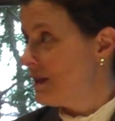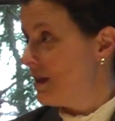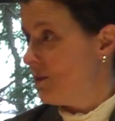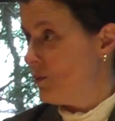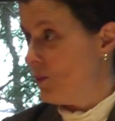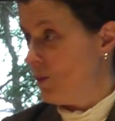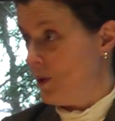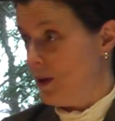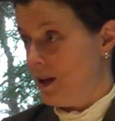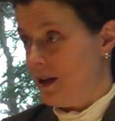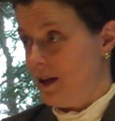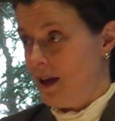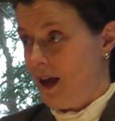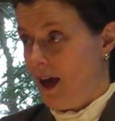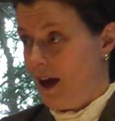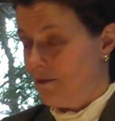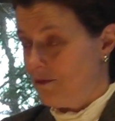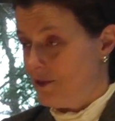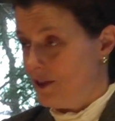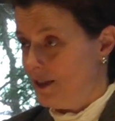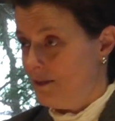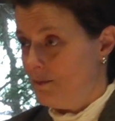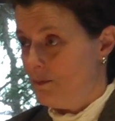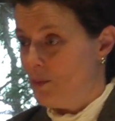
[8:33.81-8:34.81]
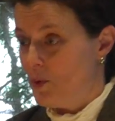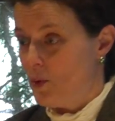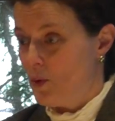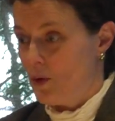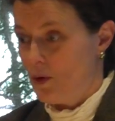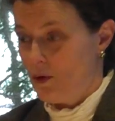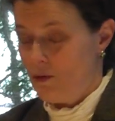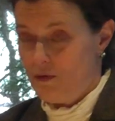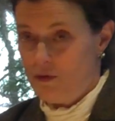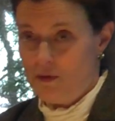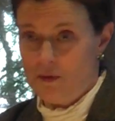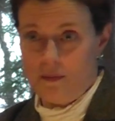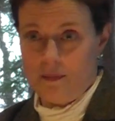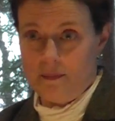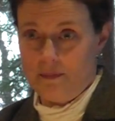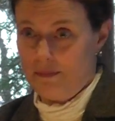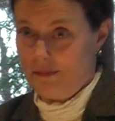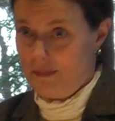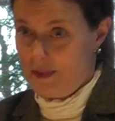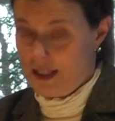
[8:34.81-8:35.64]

that we have to import from